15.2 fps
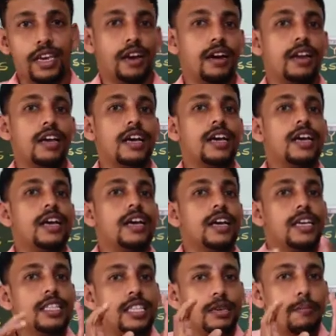are
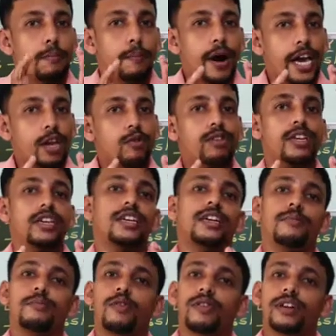the biotic
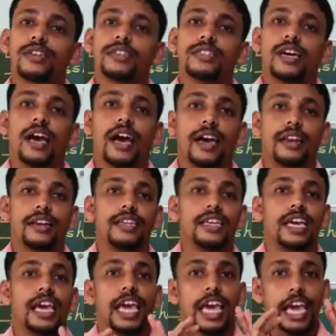component and
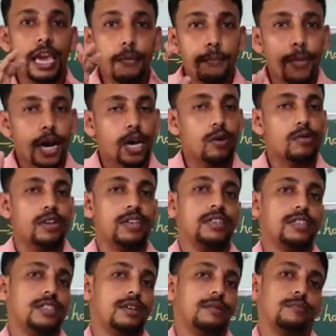
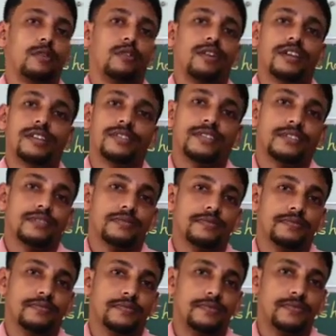abiotic components.
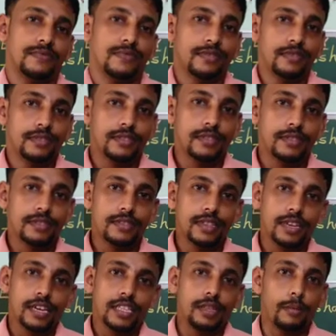
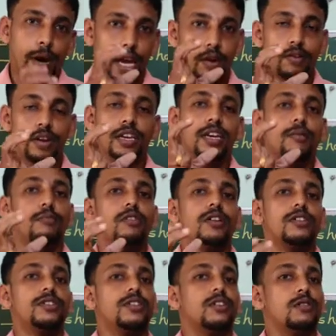The biotic
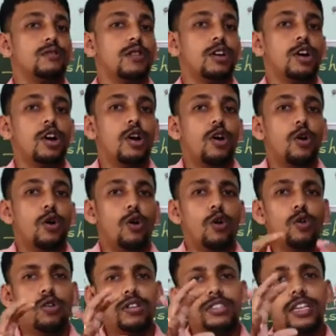components include
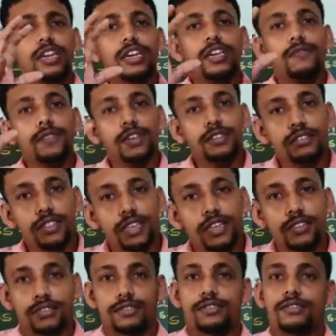all the living
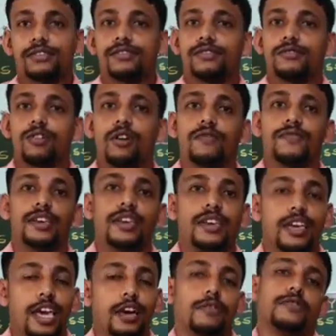things of the
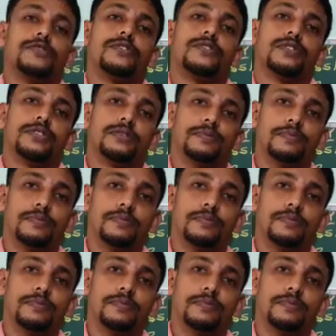ecosystem.